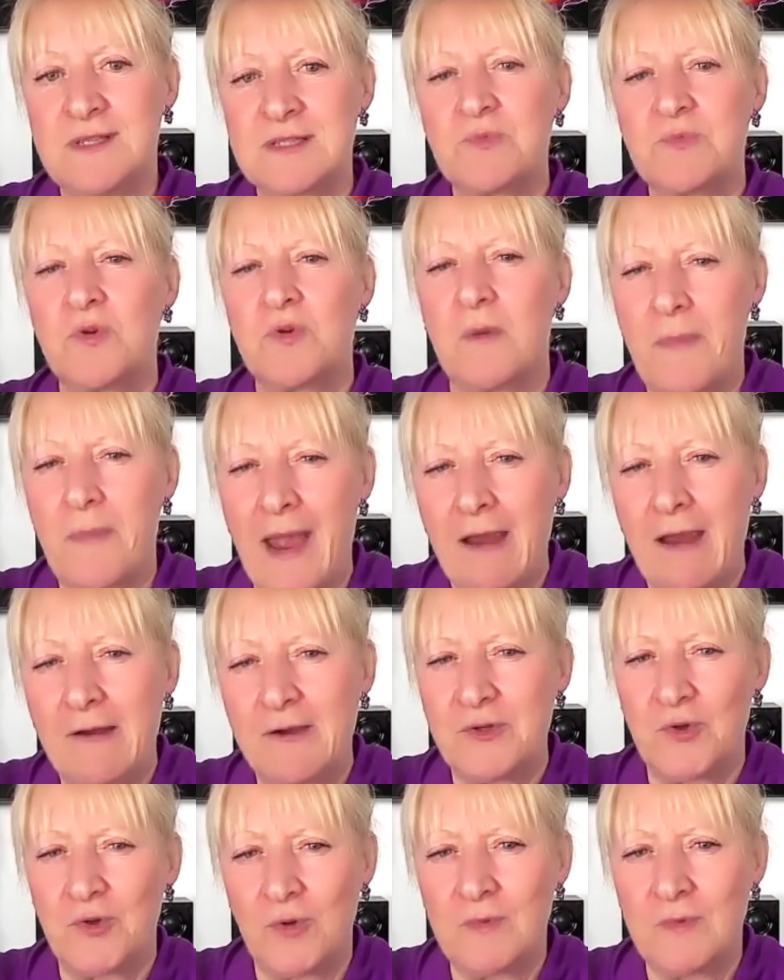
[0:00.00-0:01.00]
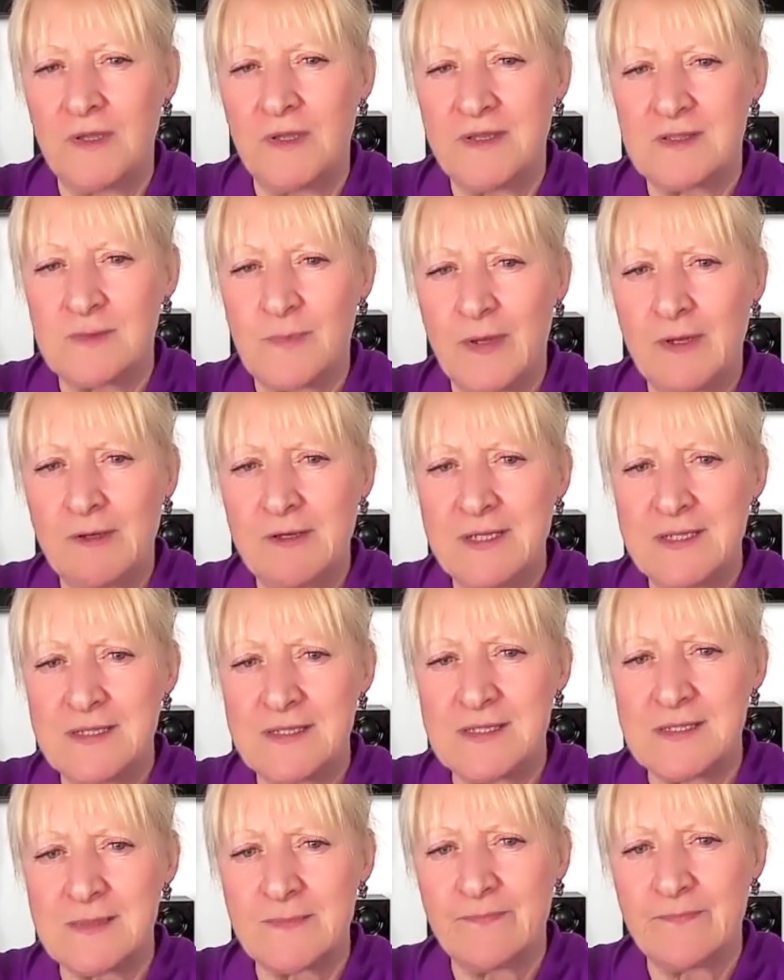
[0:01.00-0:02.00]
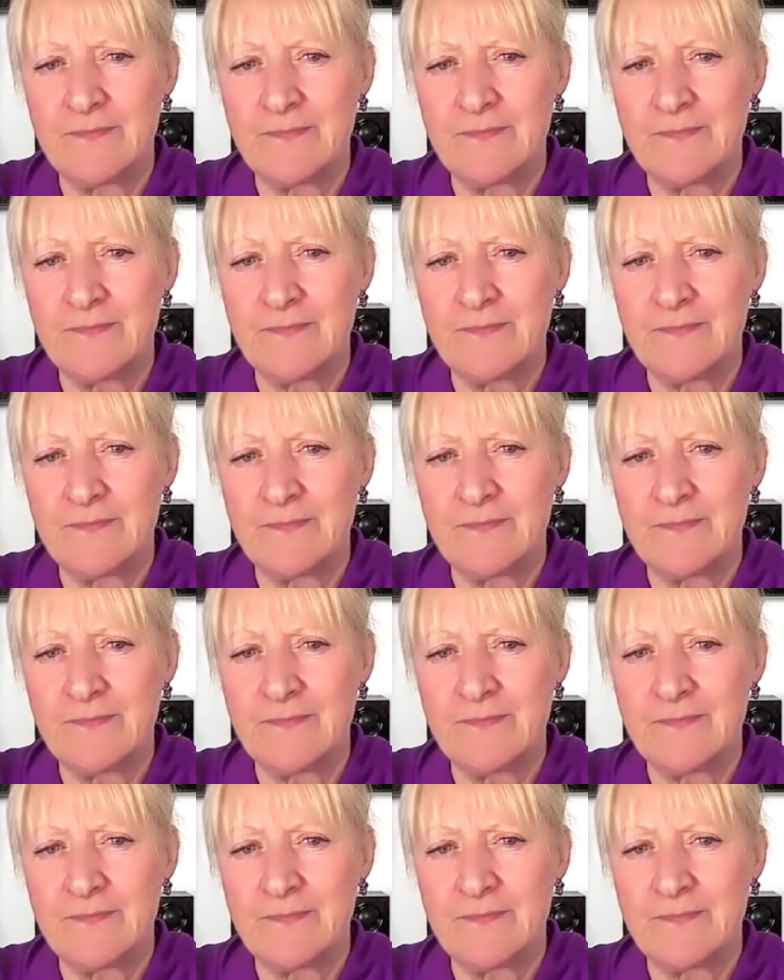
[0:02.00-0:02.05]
It's more a paranormal experience.